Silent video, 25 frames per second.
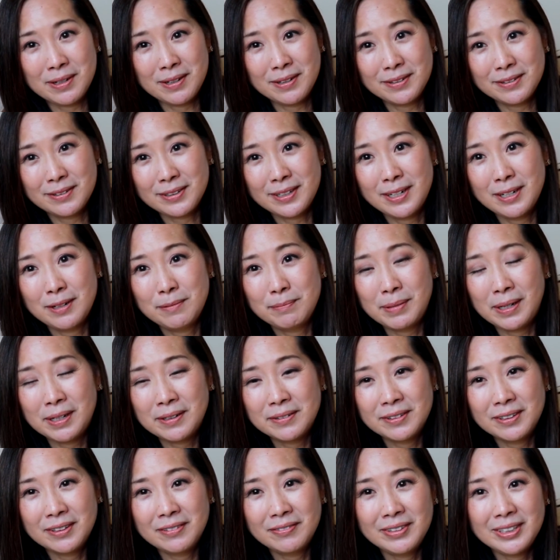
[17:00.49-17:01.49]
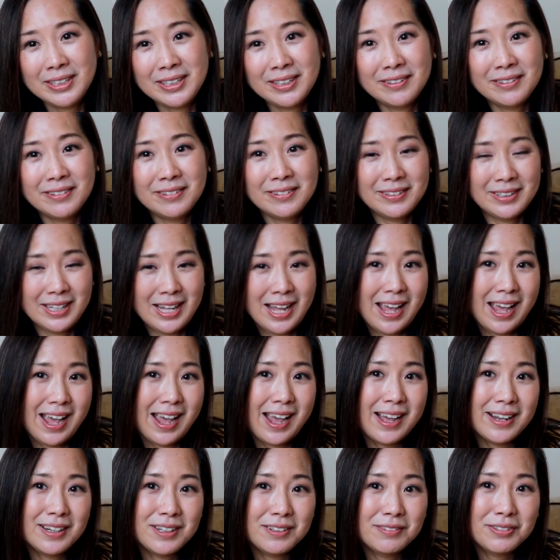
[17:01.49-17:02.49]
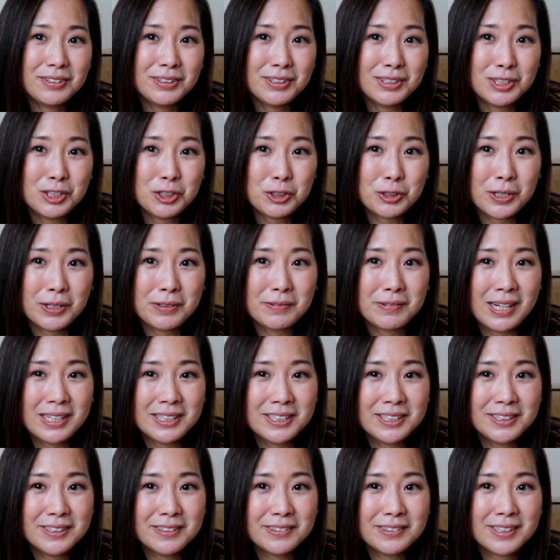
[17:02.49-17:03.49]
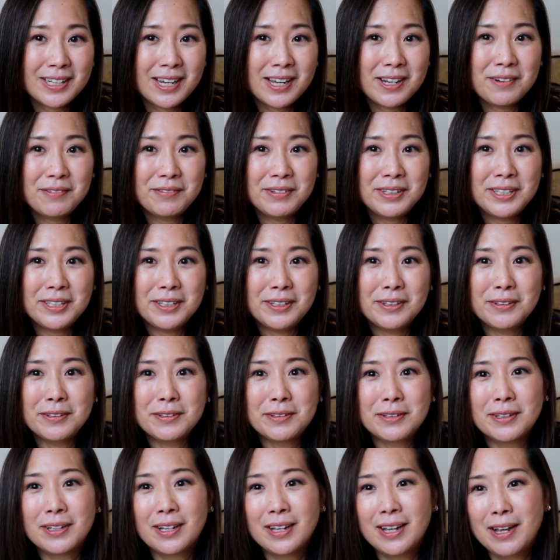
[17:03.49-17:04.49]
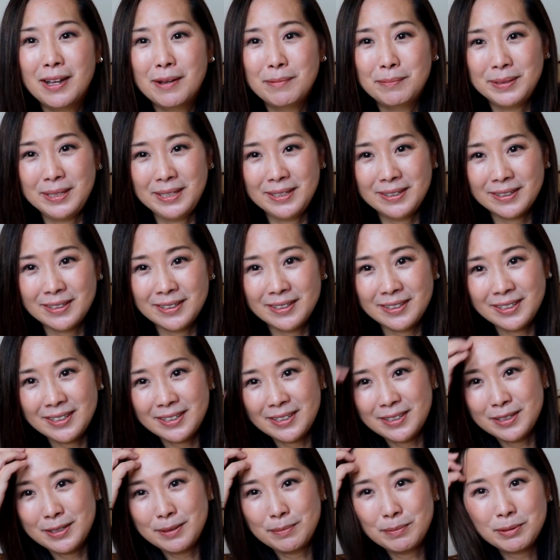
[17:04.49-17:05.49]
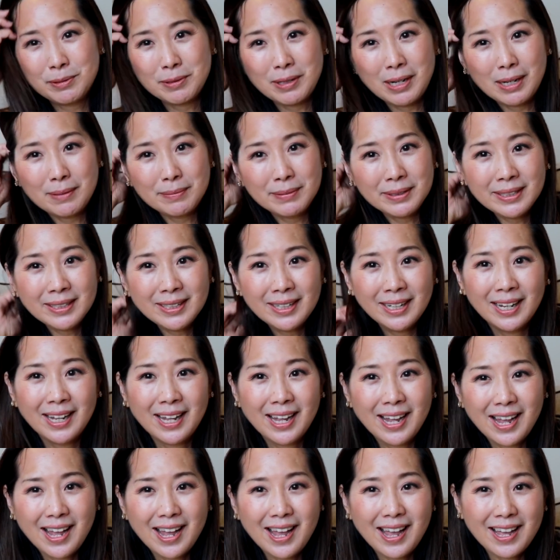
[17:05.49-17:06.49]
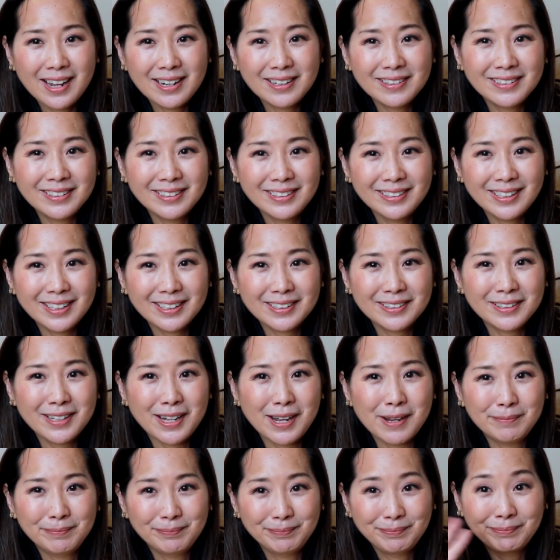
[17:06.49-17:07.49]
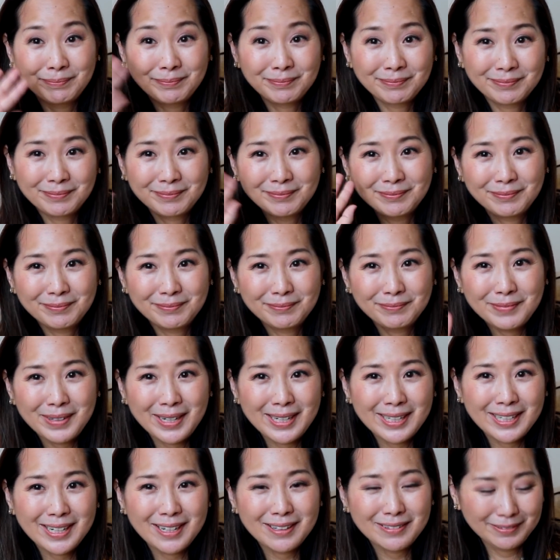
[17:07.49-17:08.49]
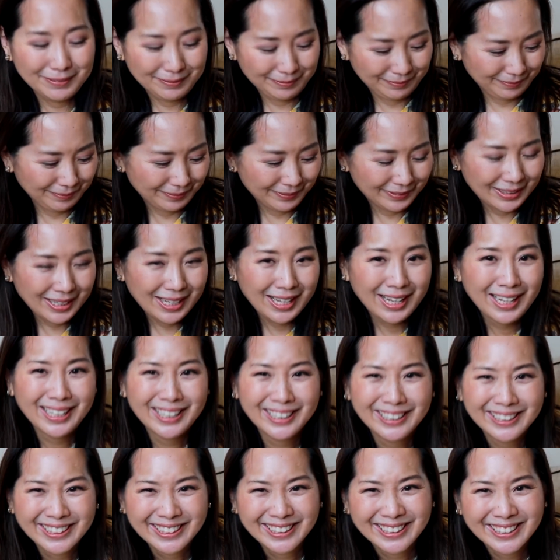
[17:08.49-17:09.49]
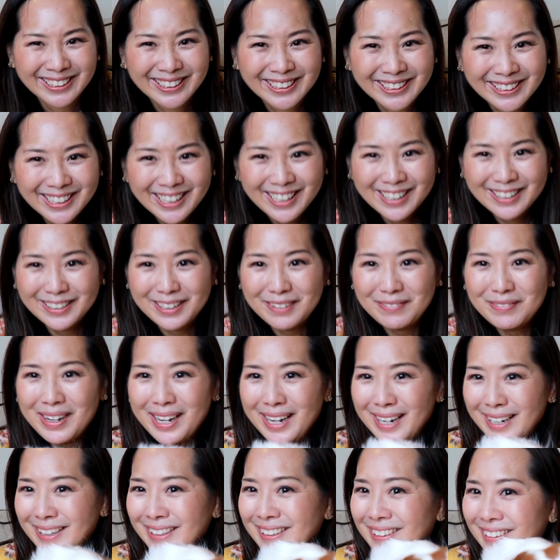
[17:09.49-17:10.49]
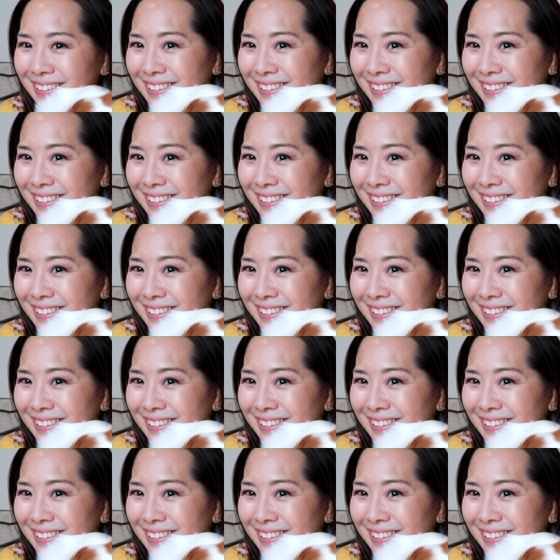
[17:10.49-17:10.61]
hauls and unboxing videos. And if you enjoy watching those kind of videos, please consider subscribing. And I'll see you next time. Bye now. Say bye.